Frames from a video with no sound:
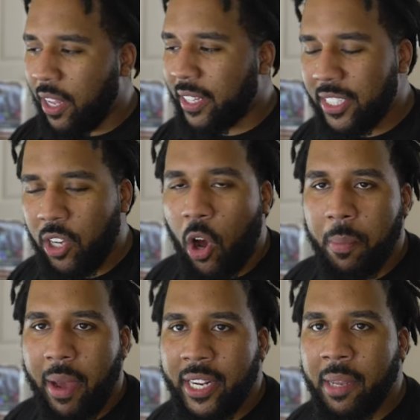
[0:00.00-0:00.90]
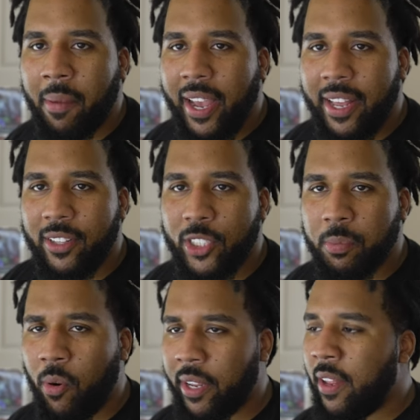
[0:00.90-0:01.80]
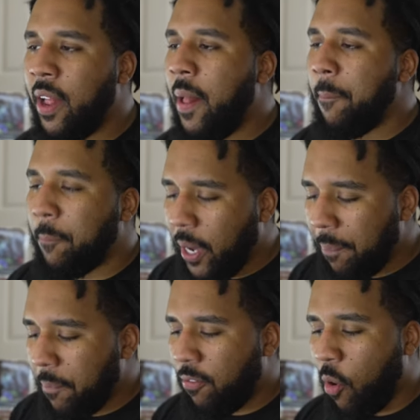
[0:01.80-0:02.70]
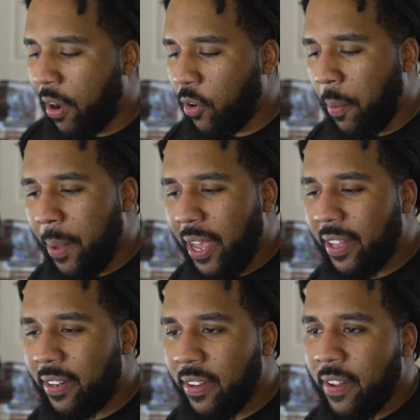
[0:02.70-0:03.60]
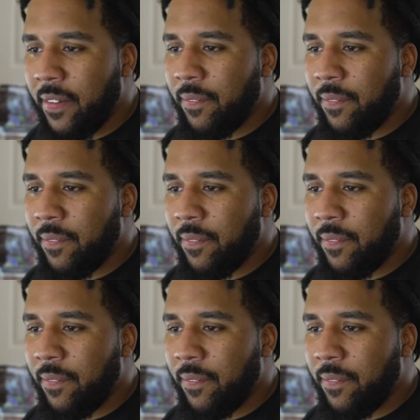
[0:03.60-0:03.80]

Like it's automatic in my head at this point. But before I go to bed,